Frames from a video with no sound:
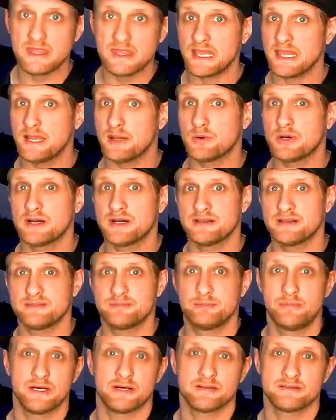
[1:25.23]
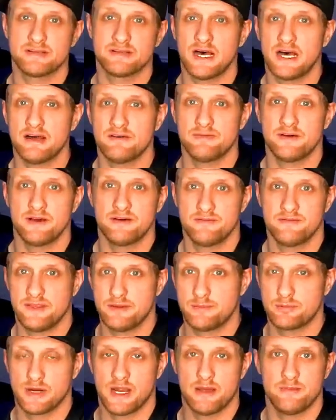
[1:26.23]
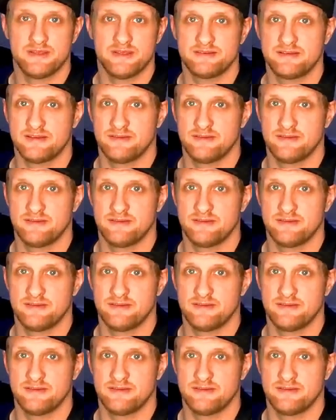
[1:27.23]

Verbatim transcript: It was built off of the premise